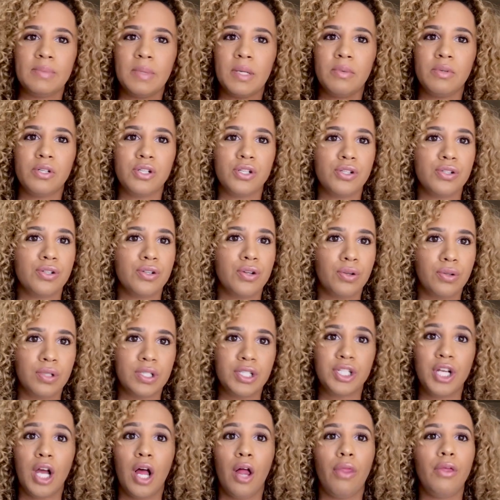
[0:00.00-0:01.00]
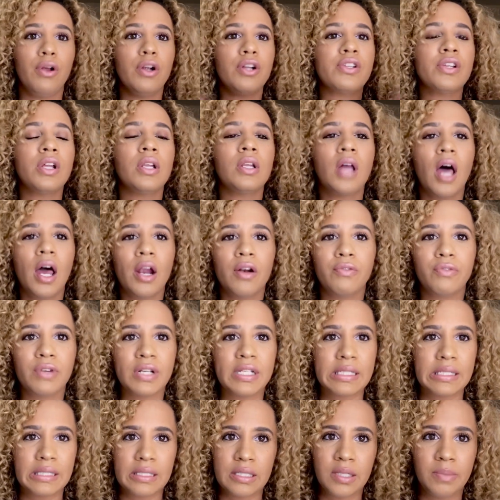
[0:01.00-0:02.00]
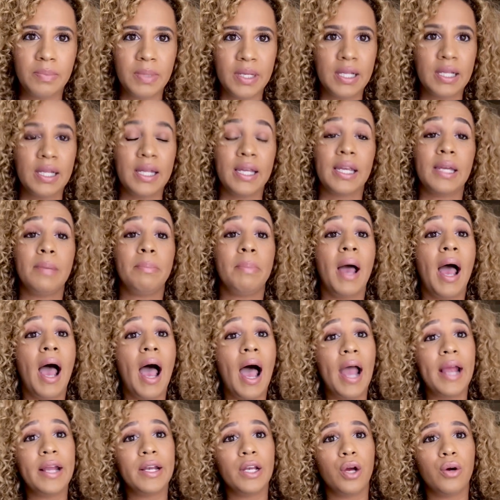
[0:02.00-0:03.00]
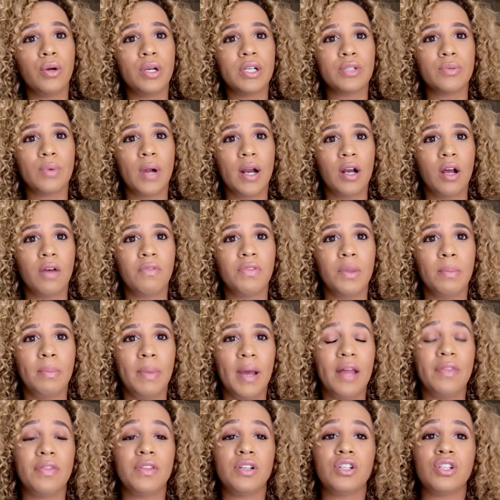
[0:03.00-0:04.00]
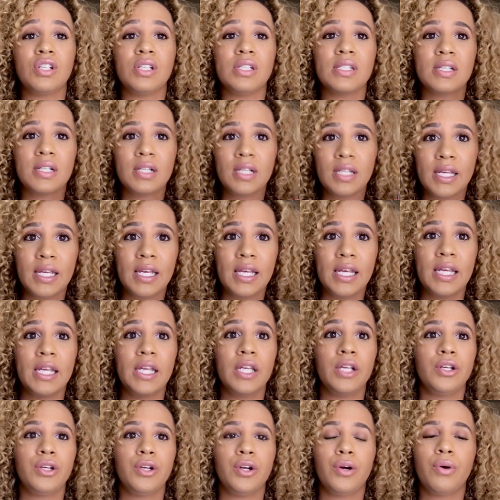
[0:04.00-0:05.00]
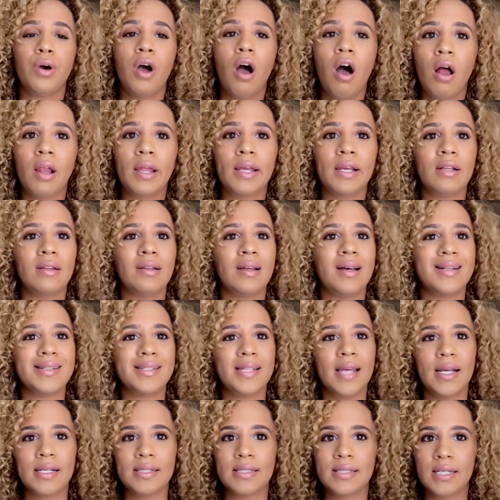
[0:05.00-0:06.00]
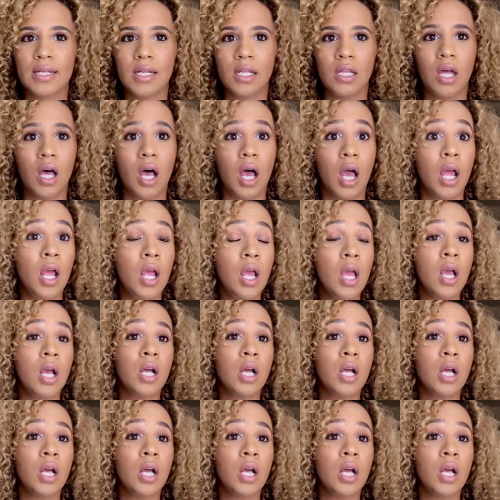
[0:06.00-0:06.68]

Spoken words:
Maybe she's an only child. There's a lot of reasons to be clingy, but I noticed right off the bat that she's clingy, calling a lot, texting a lot,